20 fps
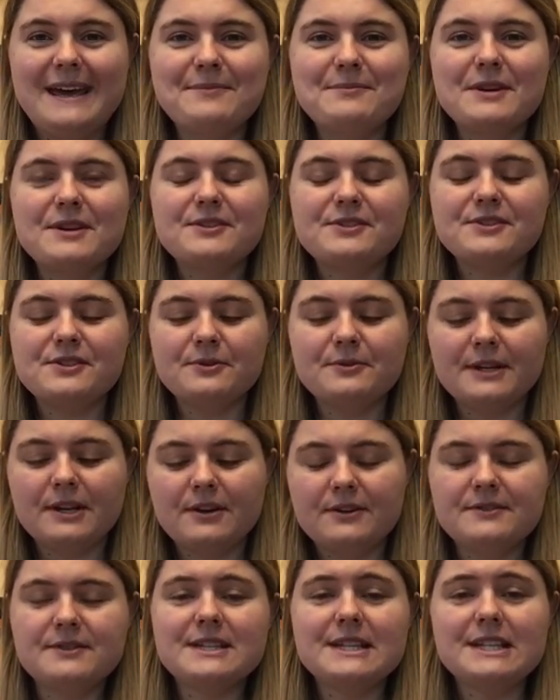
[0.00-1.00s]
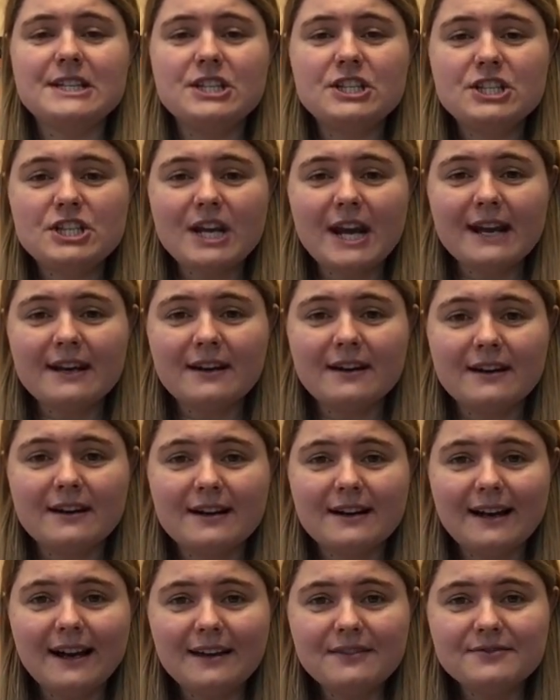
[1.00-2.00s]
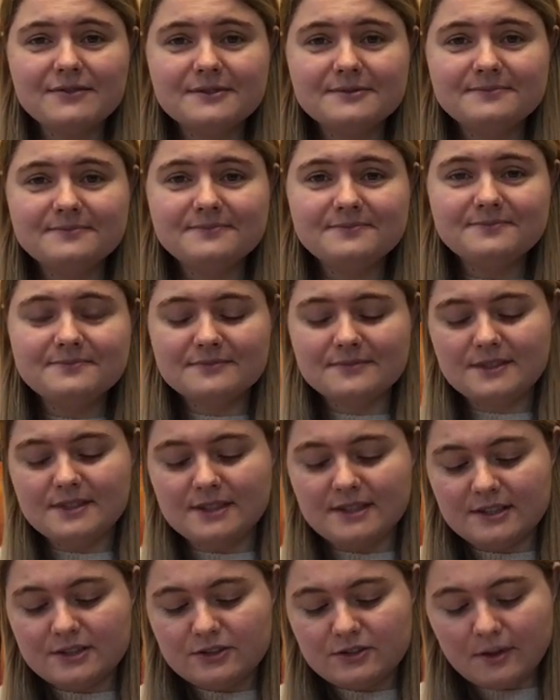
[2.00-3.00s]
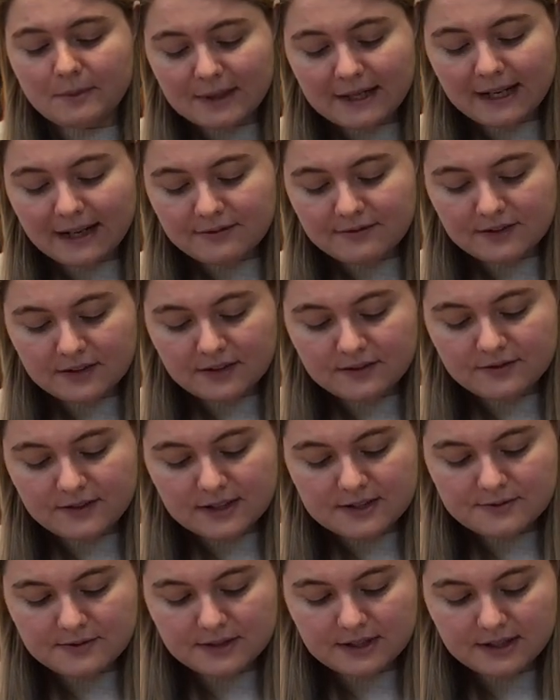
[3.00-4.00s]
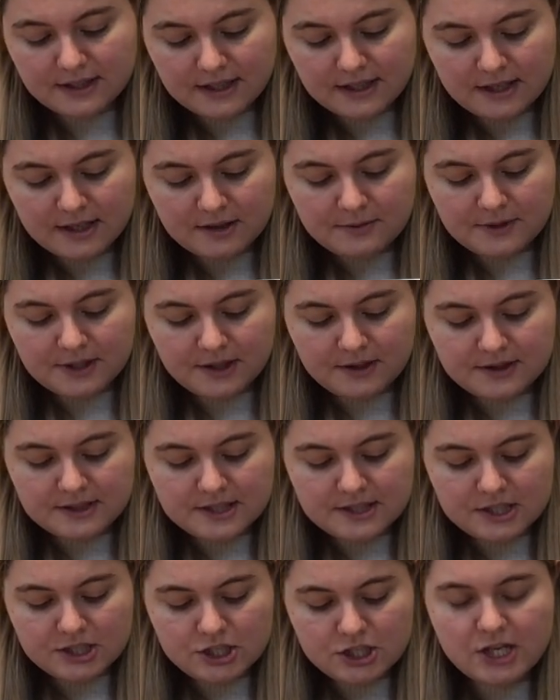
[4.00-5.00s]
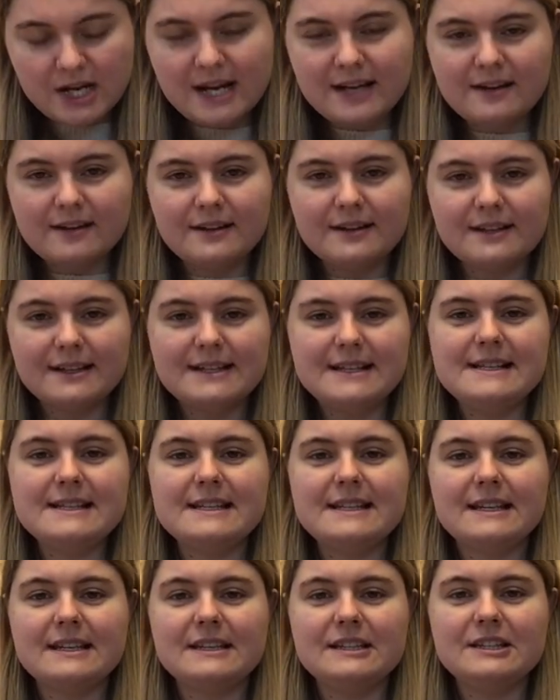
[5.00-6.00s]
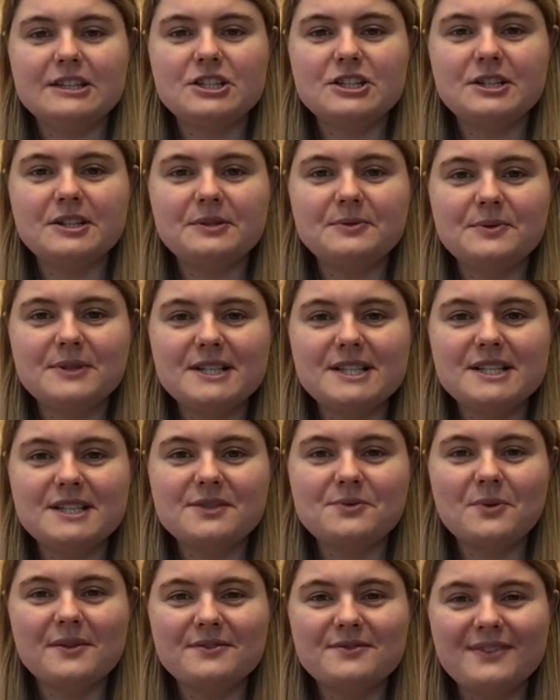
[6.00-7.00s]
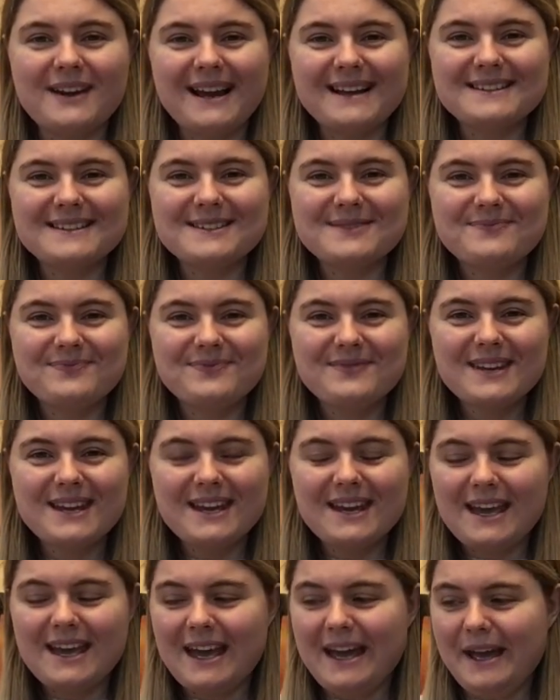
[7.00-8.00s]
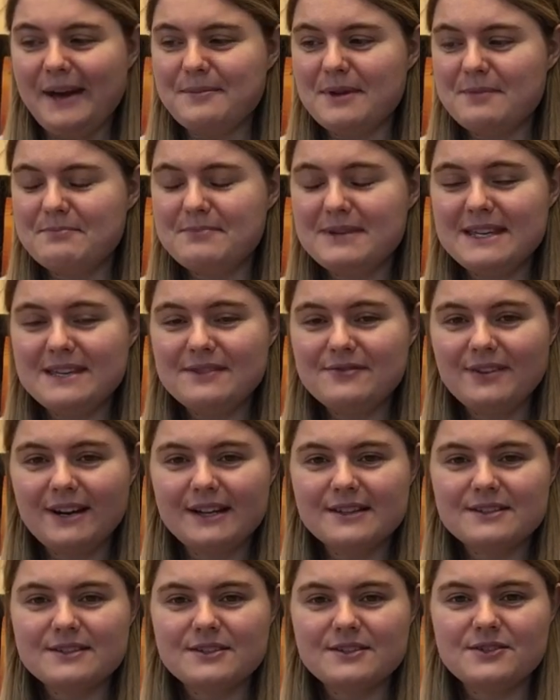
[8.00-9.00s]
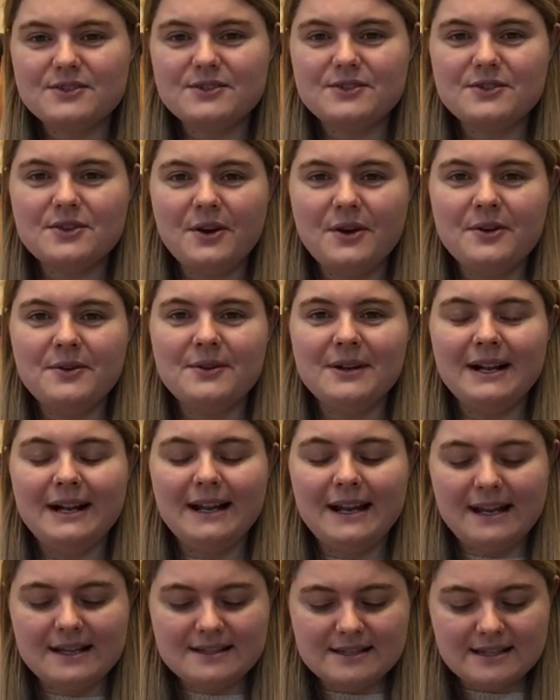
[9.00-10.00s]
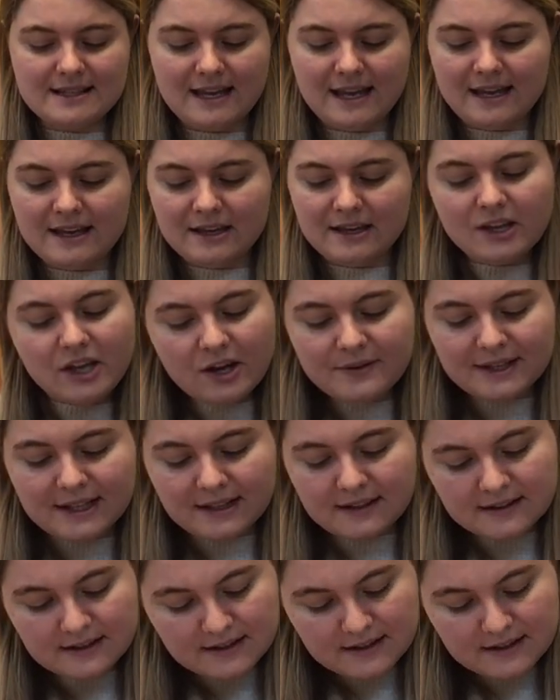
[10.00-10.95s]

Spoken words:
So we're going to check our clef, so treble clef for the first one. We're going to check our key signature, which is 1 flat, B flat. So let's get going.